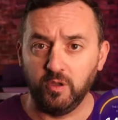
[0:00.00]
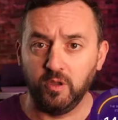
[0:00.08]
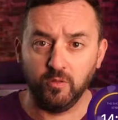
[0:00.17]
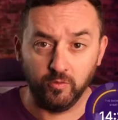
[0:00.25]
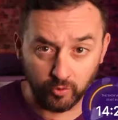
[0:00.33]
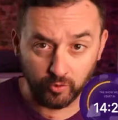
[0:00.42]

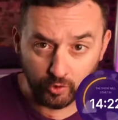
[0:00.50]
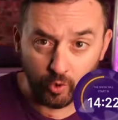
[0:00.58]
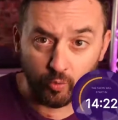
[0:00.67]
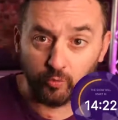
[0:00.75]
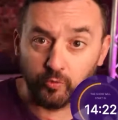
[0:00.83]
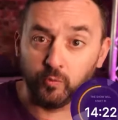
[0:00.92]
the
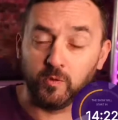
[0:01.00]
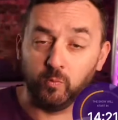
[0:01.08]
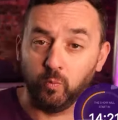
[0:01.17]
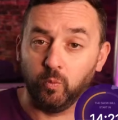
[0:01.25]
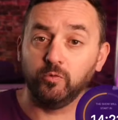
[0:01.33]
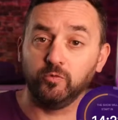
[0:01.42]
goals we
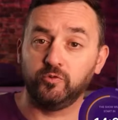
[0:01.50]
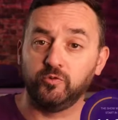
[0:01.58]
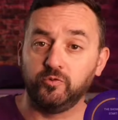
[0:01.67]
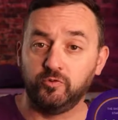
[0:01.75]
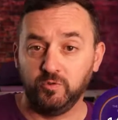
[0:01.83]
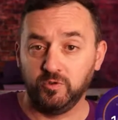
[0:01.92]
want
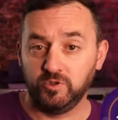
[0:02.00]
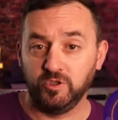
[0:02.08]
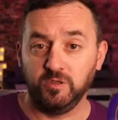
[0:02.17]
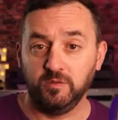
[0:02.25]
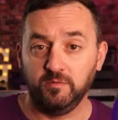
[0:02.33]
to achieve.